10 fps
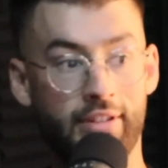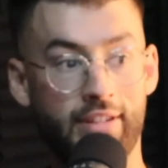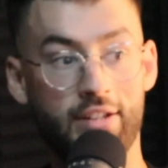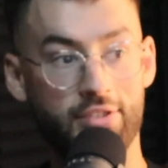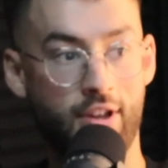They
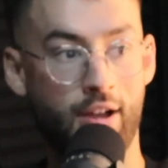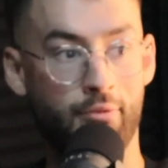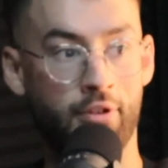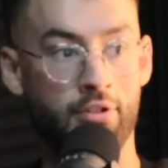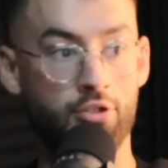didn't start
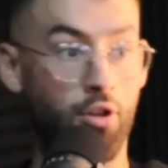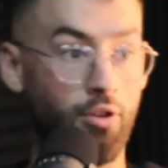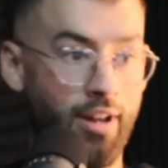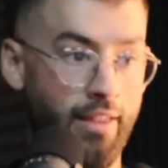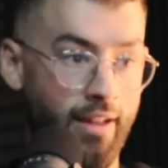running to
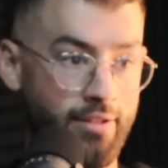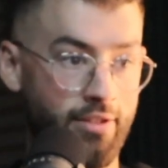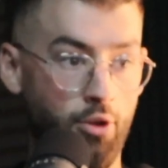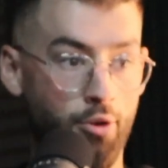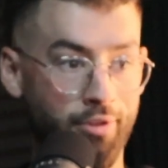look like that.
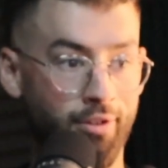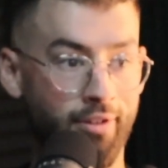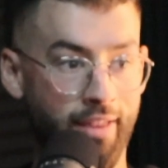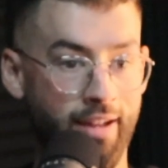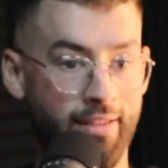They already look
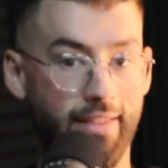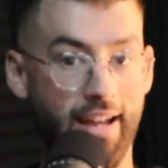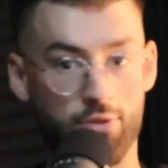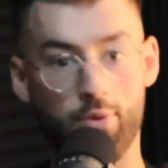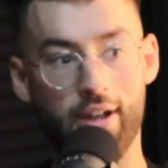like that.
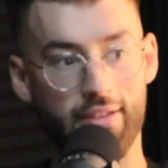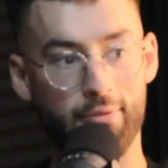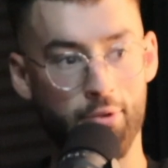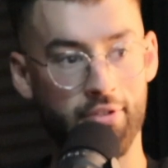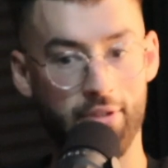That's why they
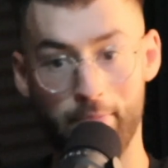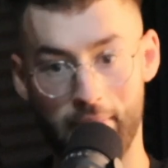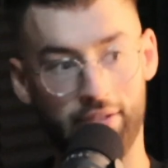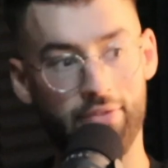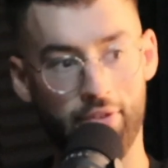run. They're
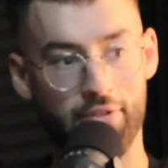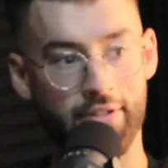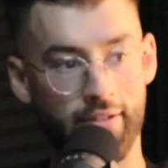built for it.